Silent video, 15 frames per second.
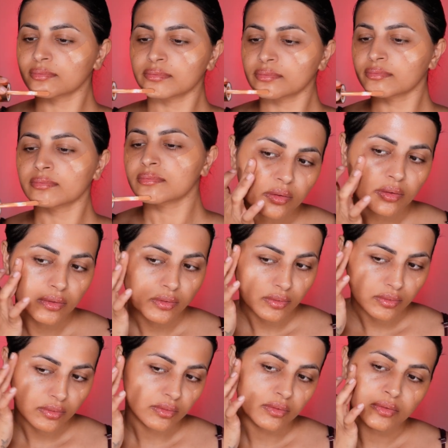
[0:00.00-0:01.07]
The best way to
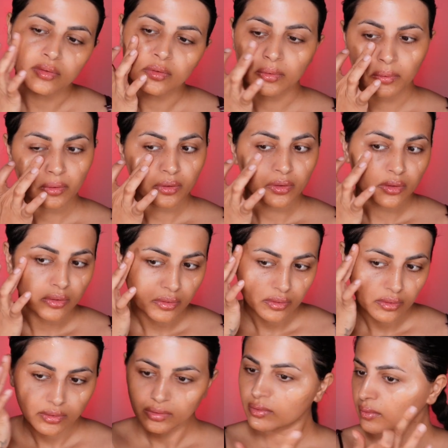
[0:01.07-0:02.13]
apply this
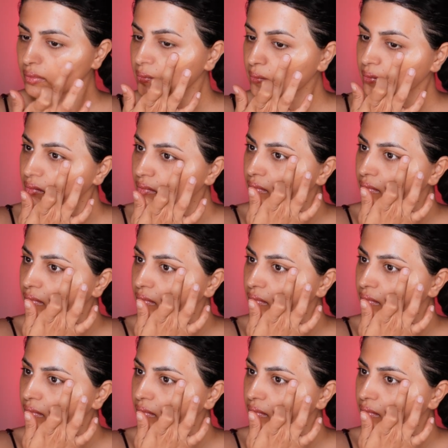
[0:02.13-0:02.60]
flawless filter